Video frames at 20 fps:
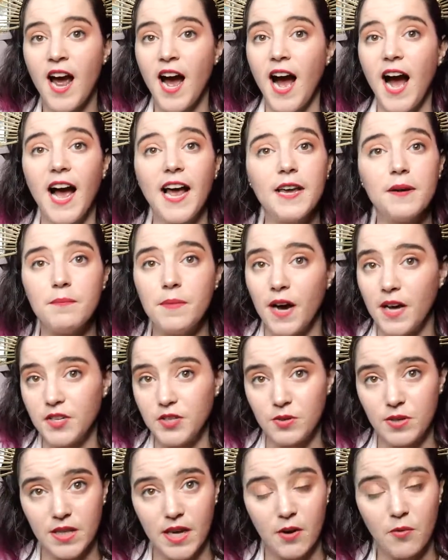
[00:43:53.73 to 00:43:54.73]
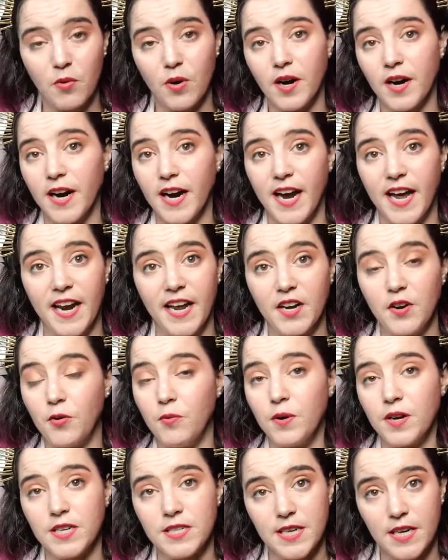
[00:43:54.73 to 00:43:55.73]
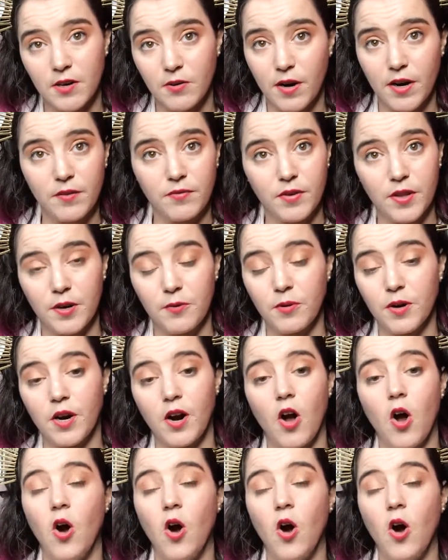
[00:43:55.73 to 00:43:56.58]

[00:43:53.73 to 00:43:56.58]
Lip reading: I am not doing that work, and I don't want to take credit for that work.